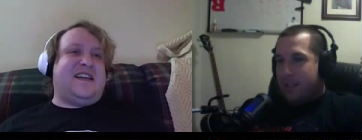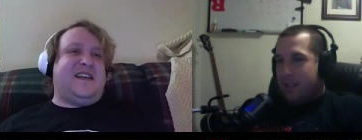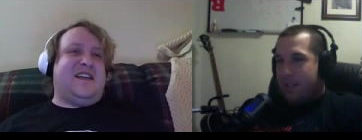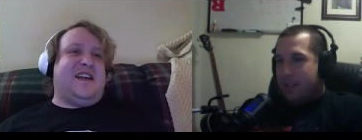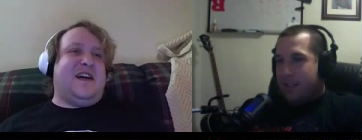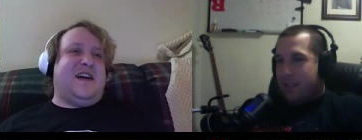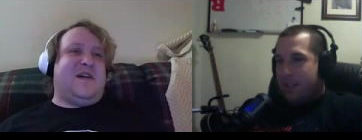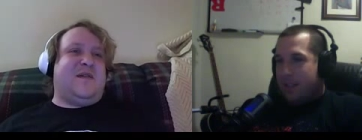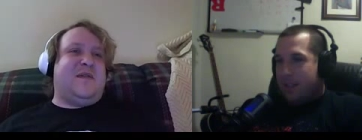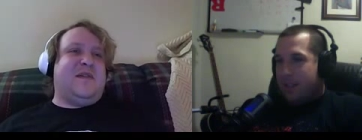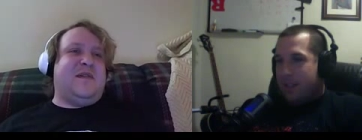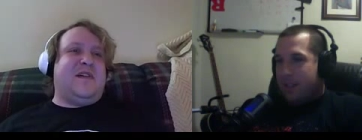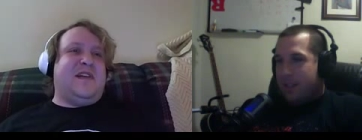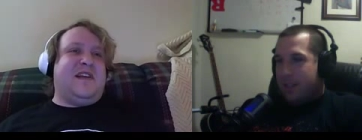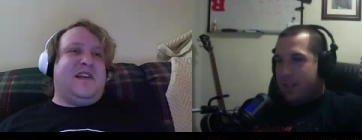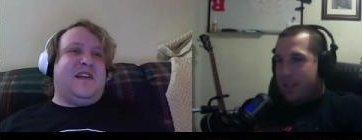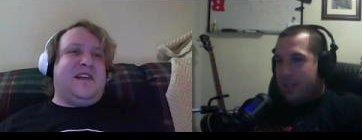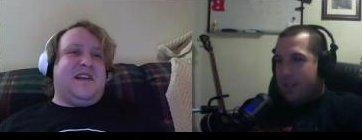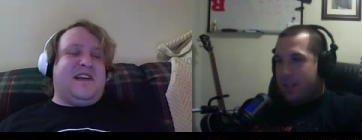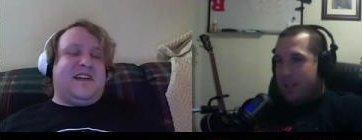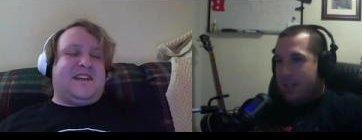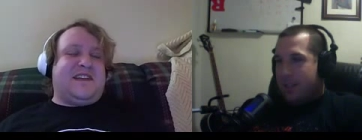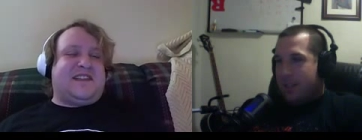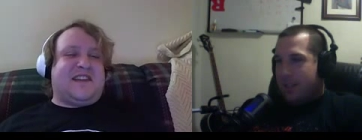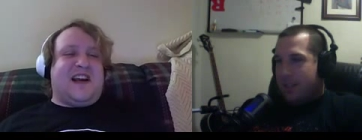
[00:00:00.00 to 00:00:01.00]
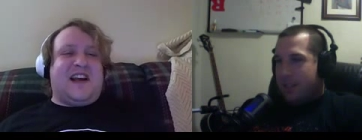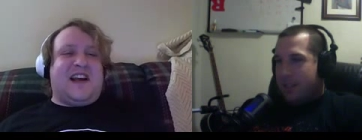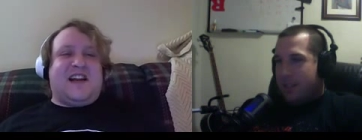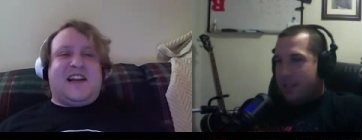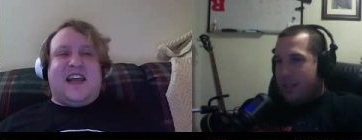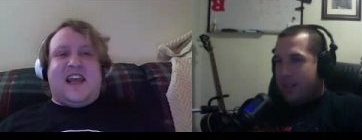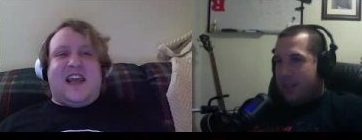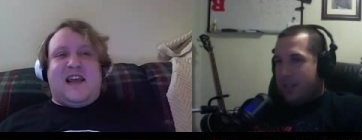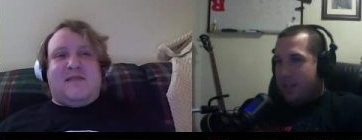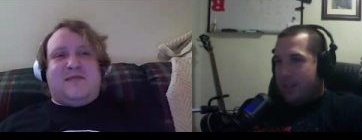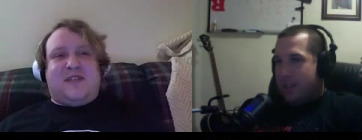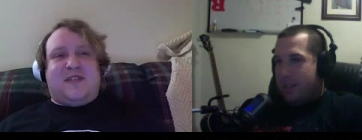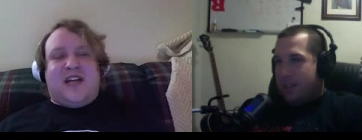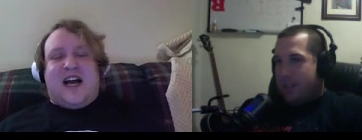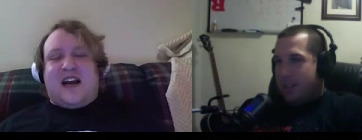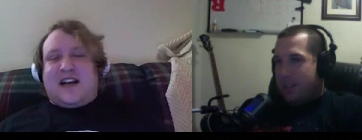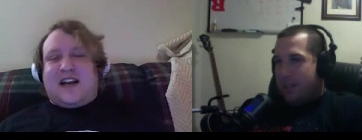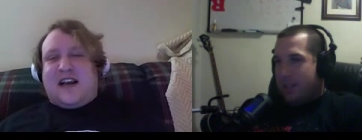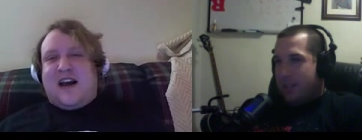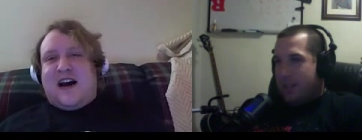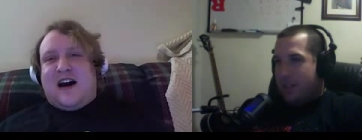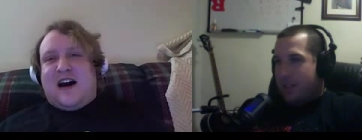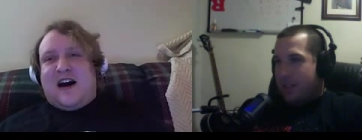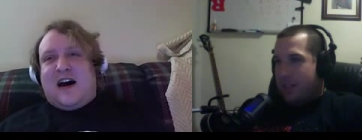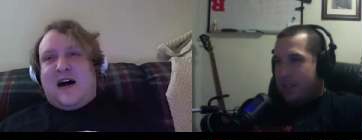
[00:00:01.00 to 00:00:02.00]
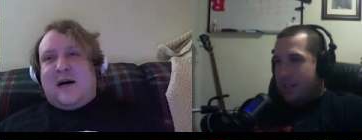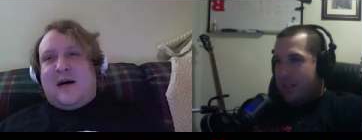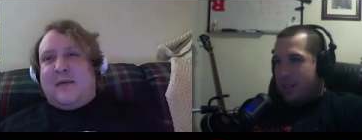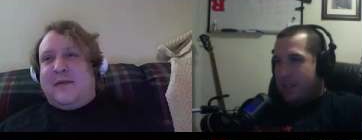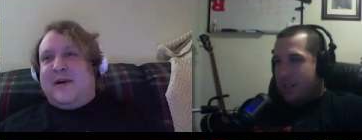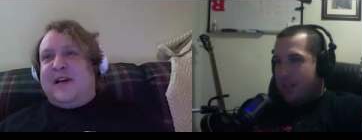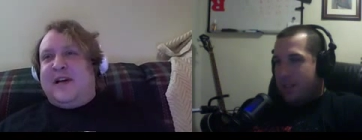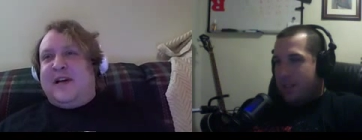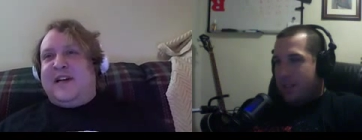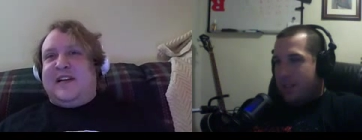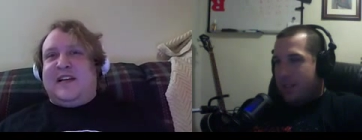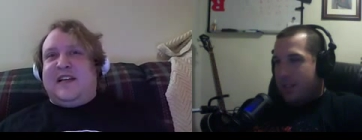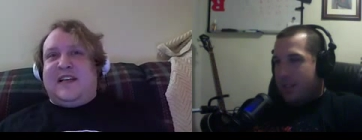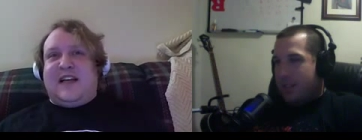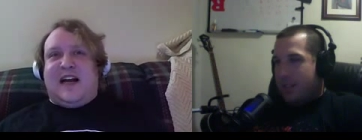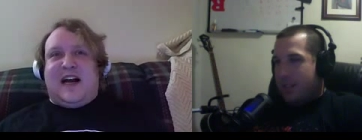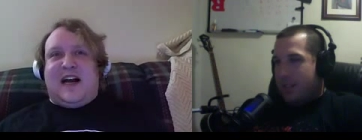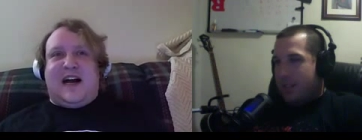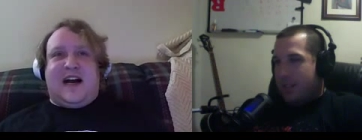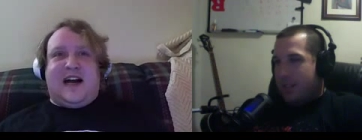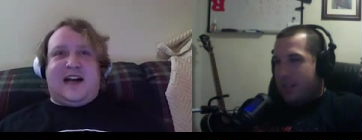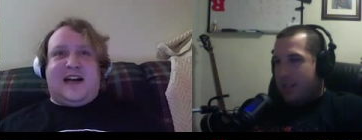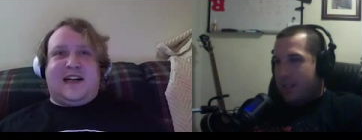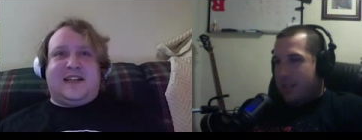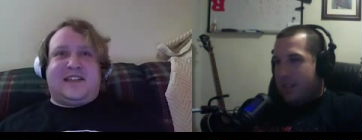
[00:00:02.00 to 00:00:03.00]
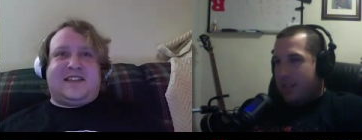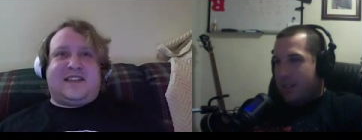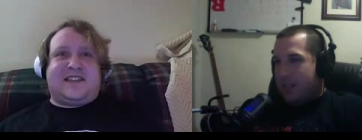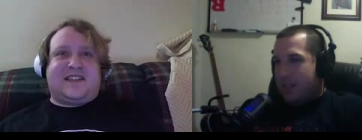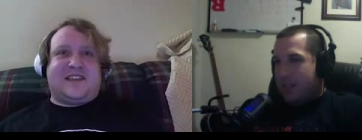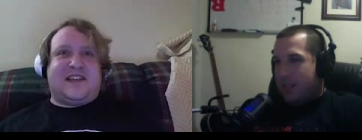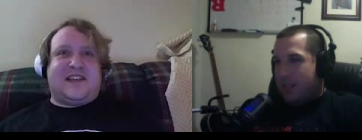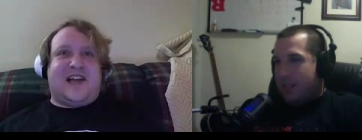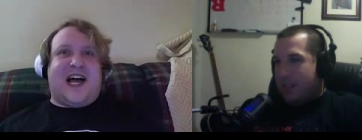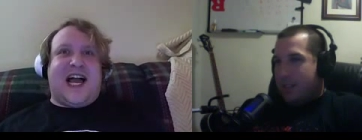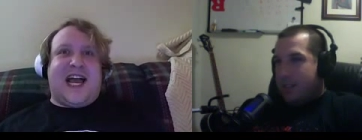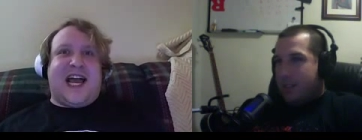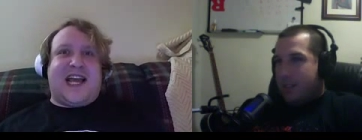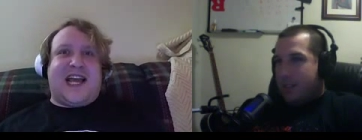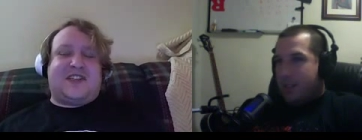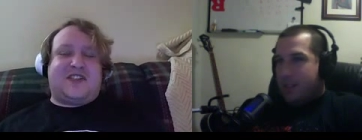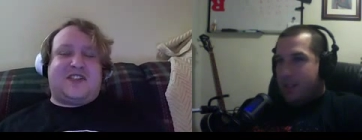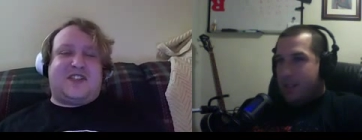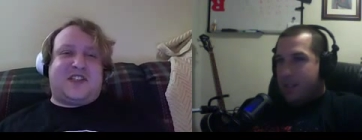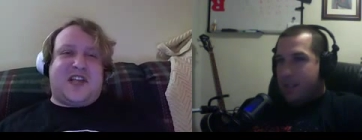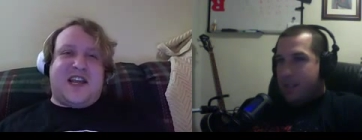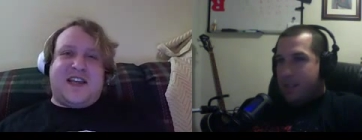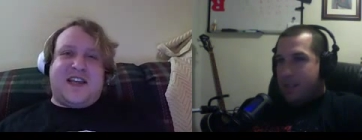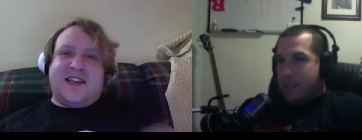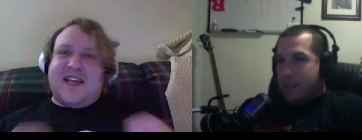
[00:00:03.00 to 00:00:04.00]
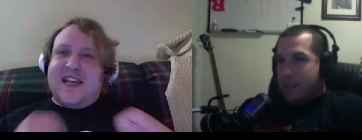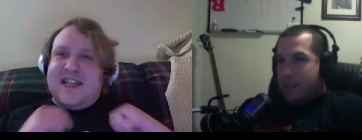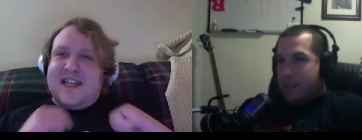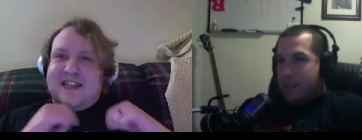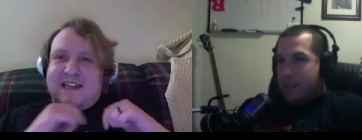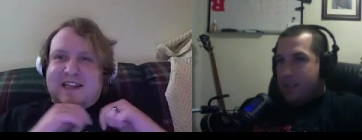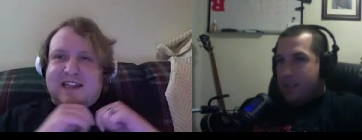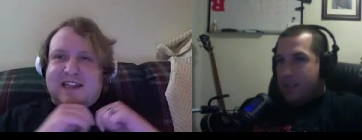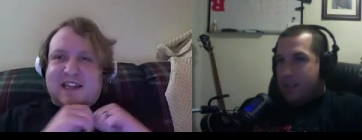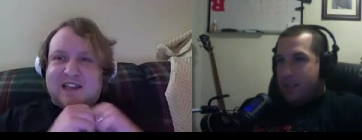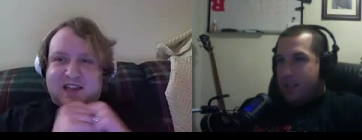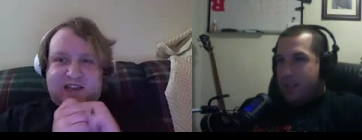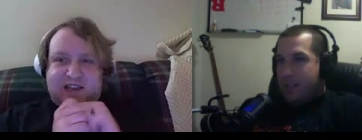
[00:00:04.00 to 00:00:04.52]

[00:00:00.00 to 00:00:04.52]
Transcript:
Speaker 1: you know sitename.com uh, slash and then